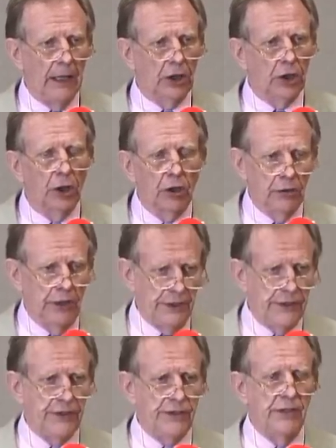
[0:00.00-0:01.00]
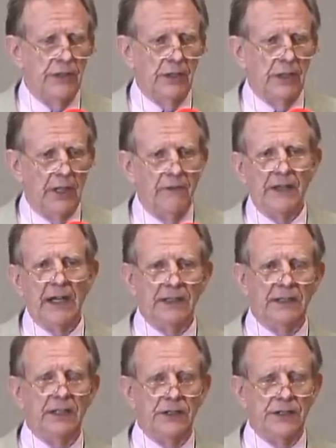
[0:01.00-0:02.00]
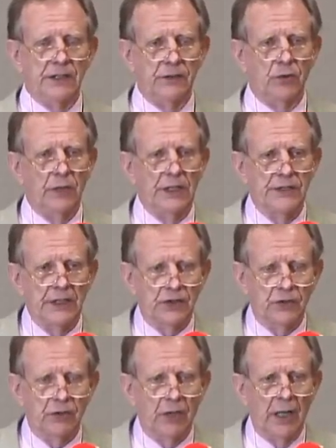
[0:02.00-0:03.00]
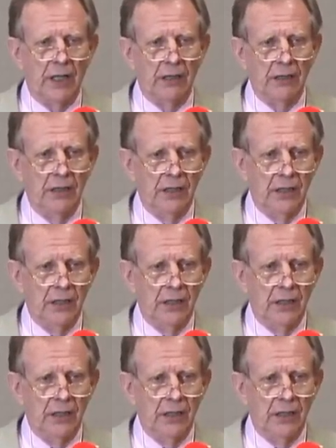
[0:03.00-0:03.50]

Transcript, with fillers: occurrence of the 1826 trial